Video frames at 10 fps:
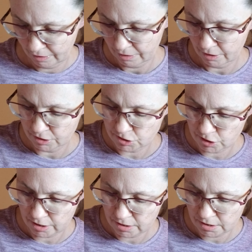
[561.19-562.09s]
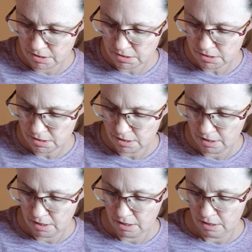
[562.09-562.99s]
let's try this.
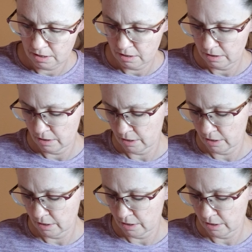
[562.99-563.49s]
A